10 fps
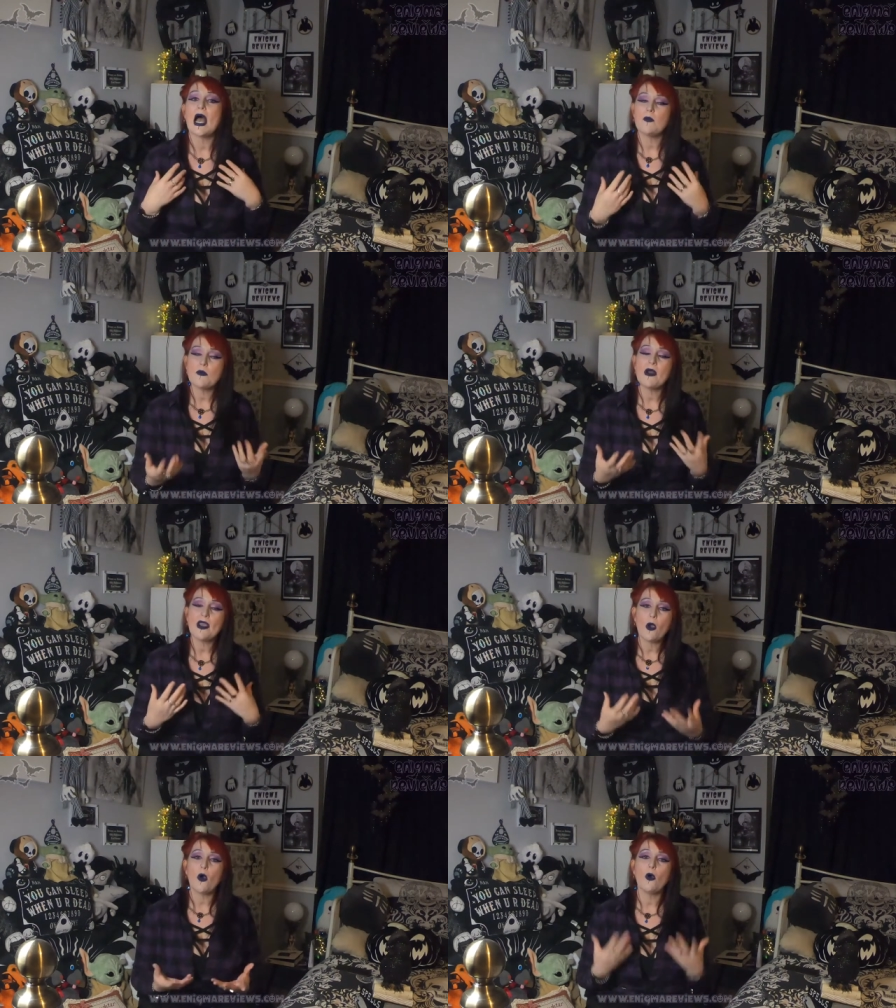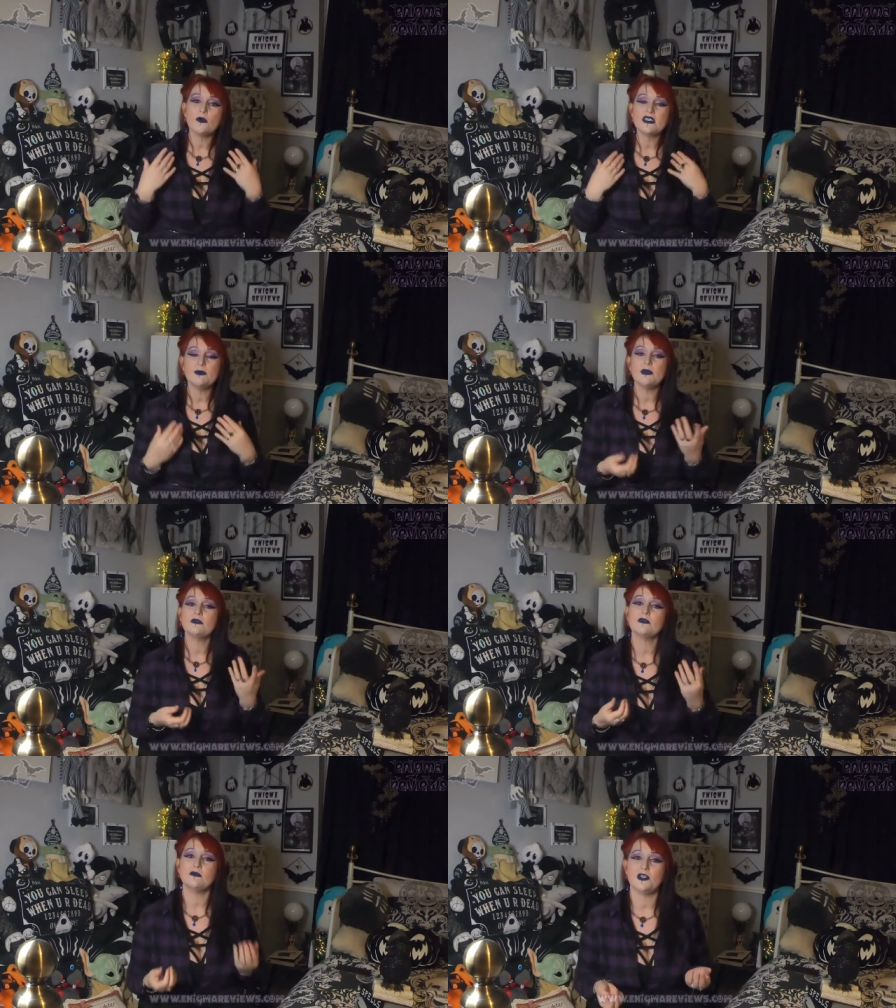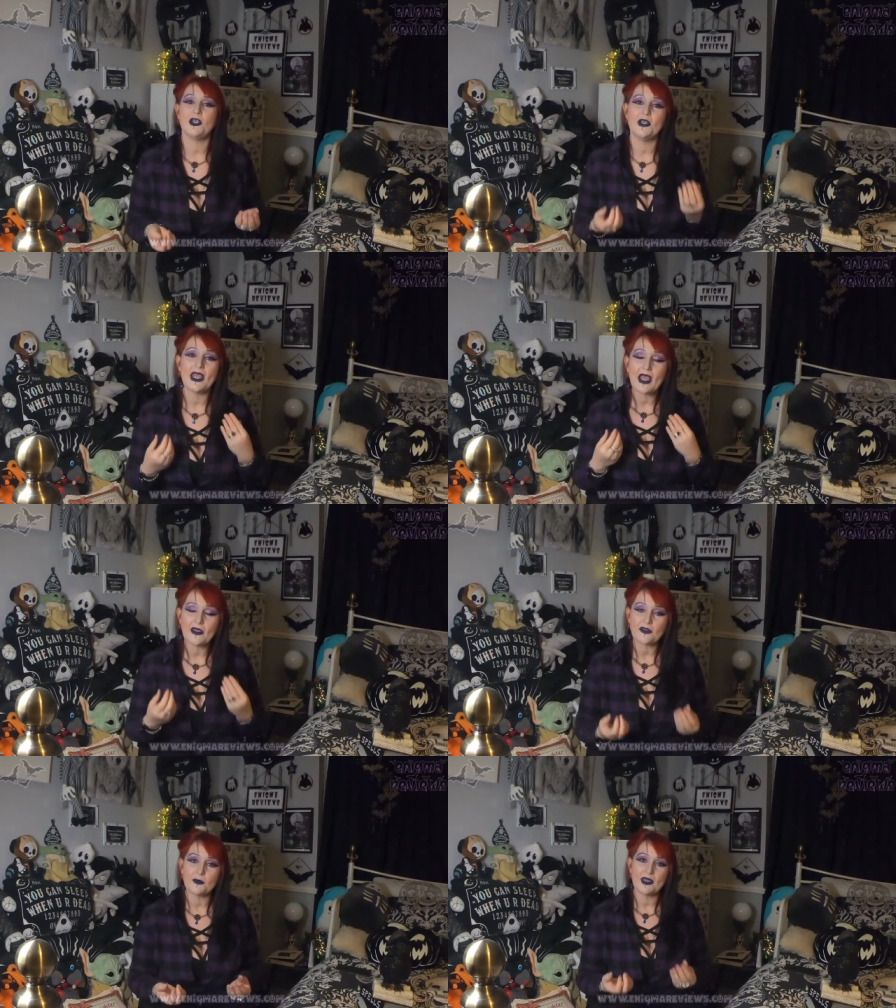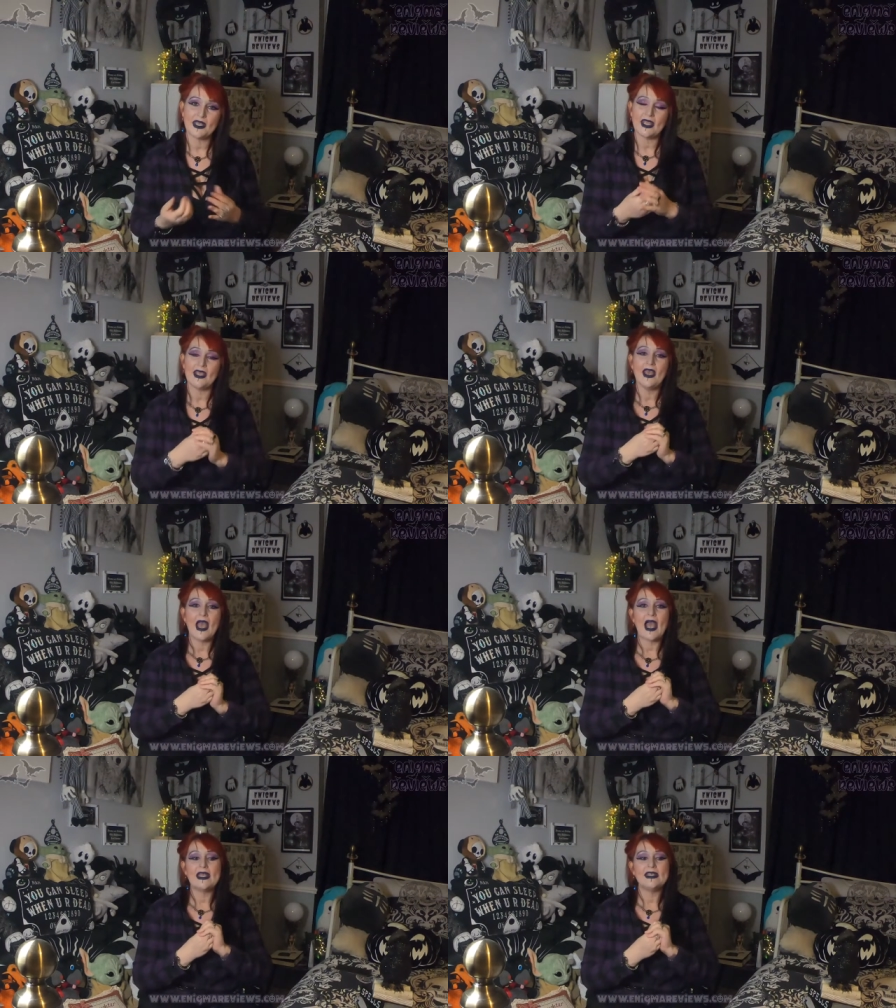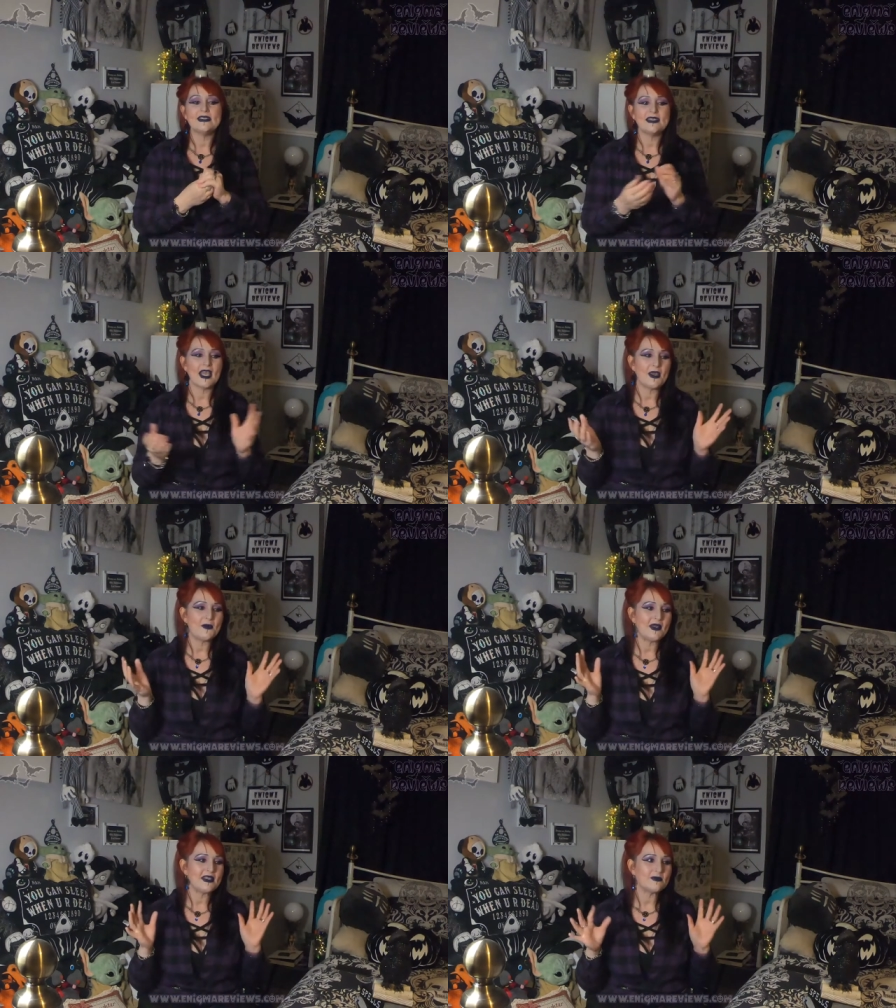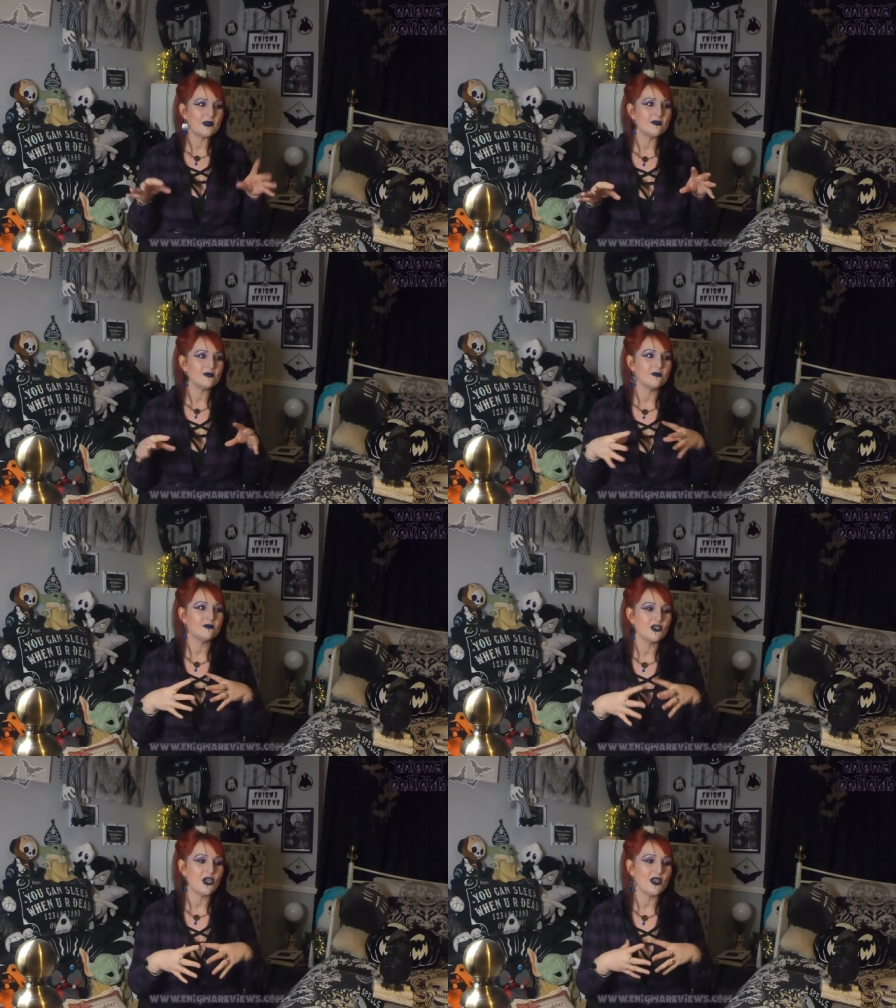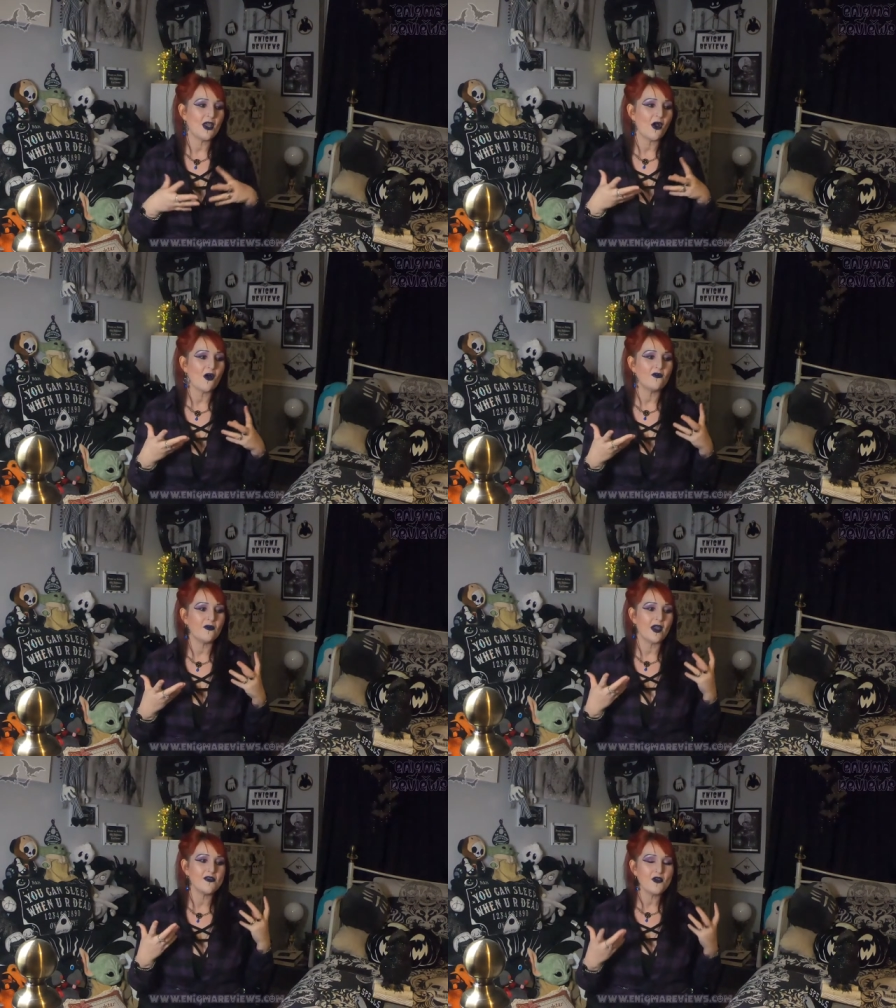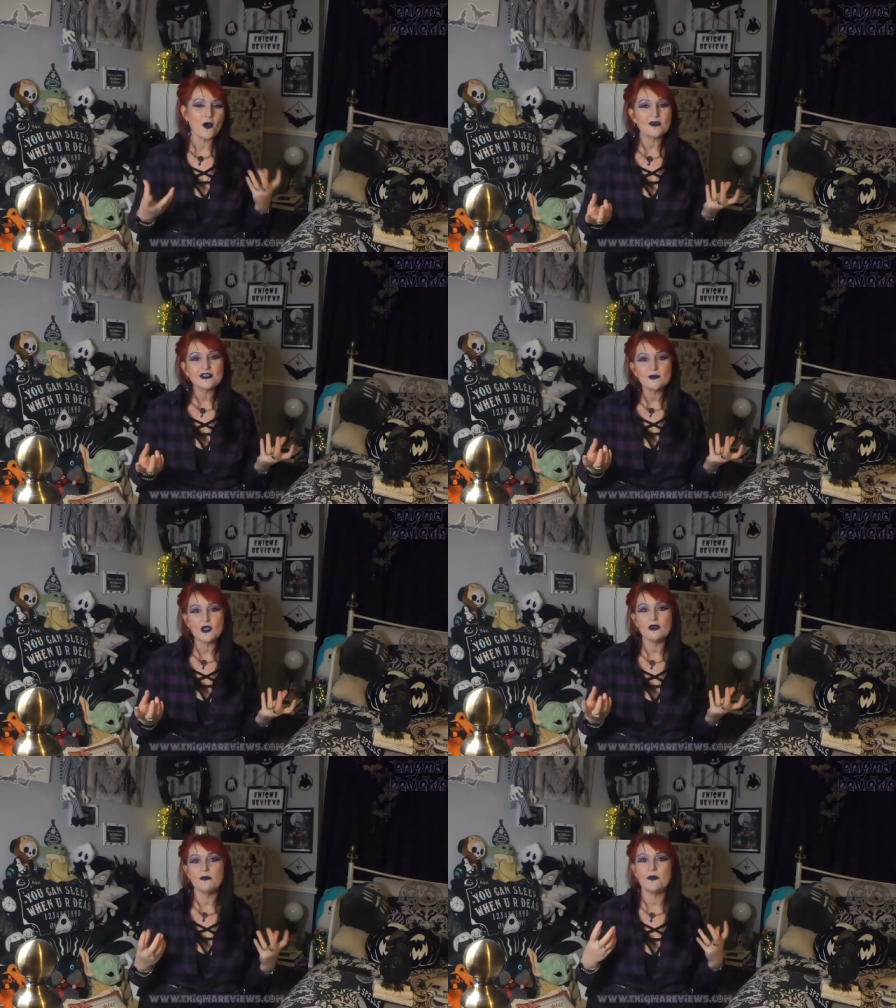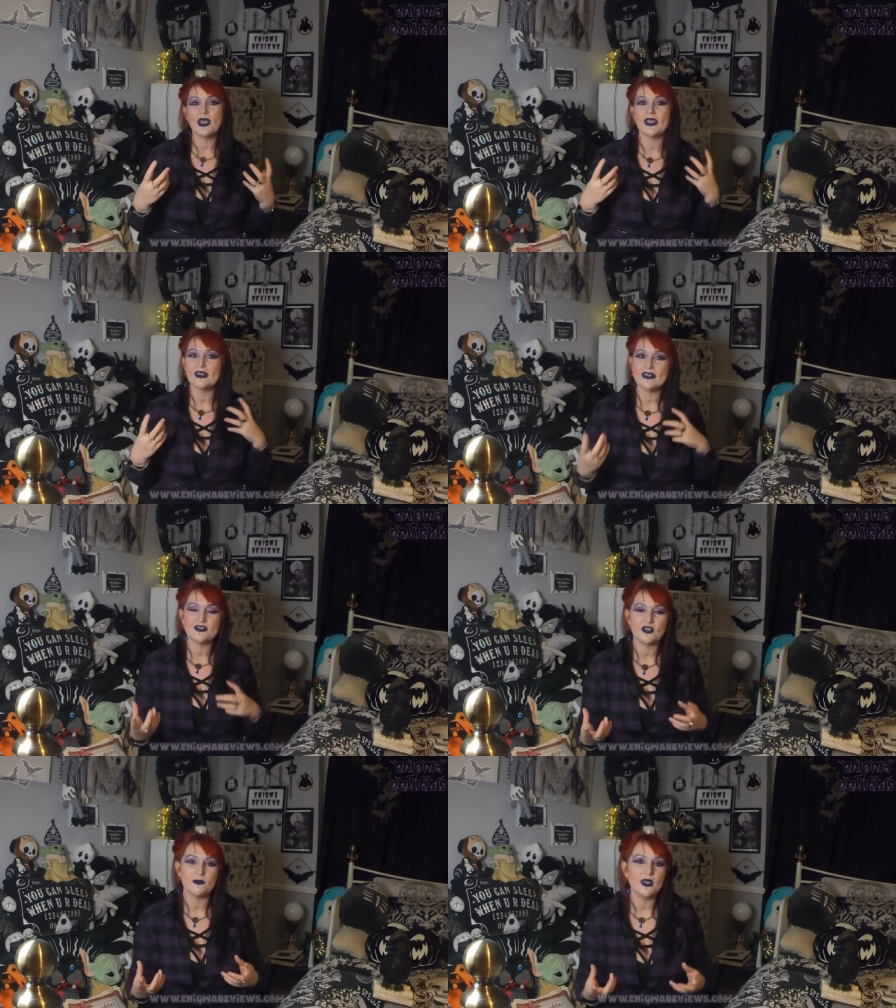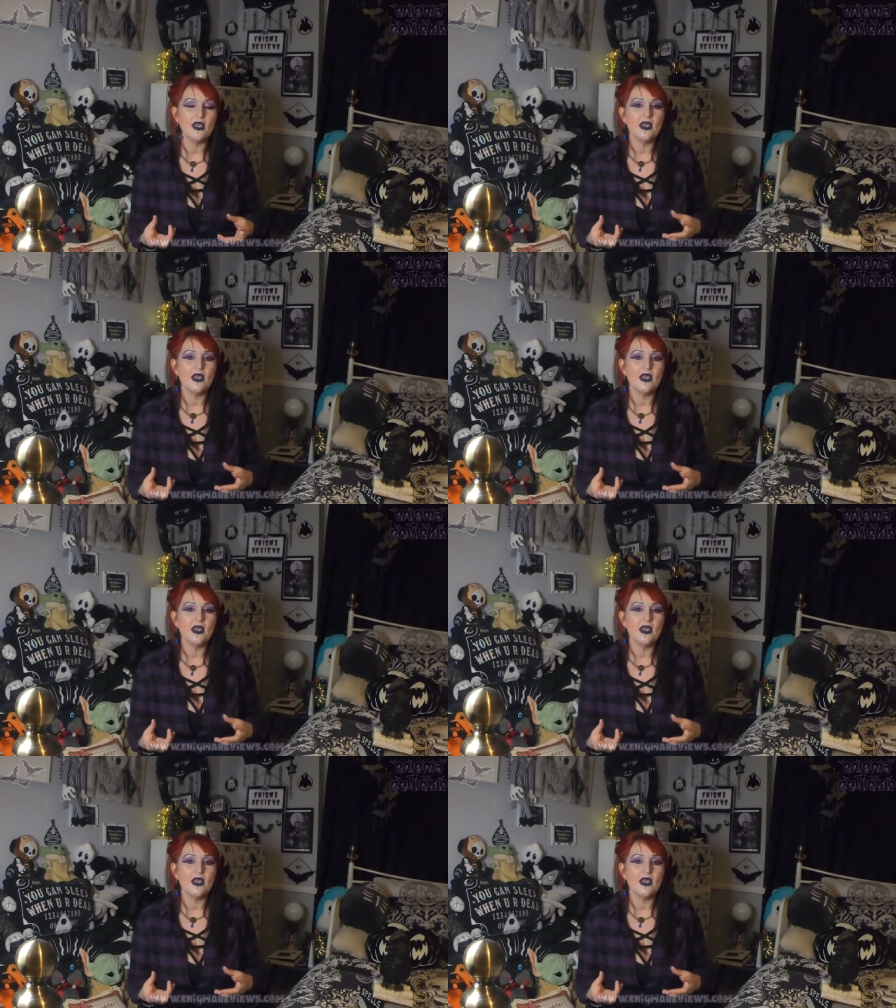I'm on my own spiritual journey at the minute, and it's down a spiritual journey of a Norseman, paganism,